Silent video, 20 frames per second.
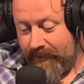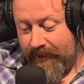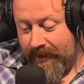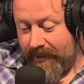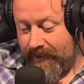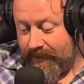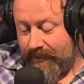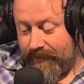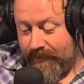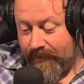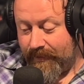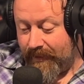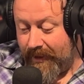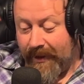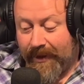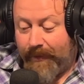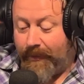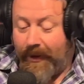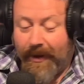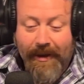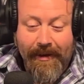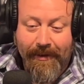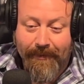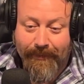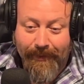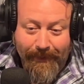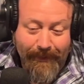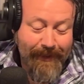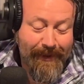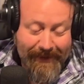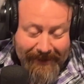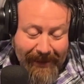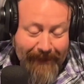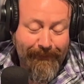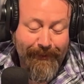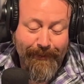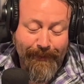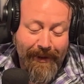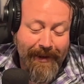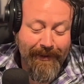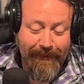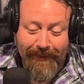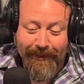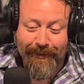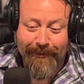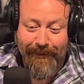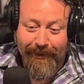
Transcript: like anybody, pretty much everybody went